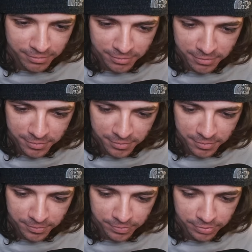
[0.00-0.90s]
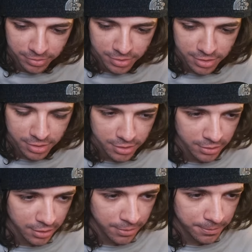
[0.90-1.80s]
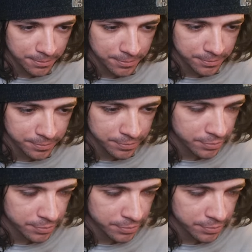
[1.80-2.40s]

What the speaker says: No one is speaking in this clip.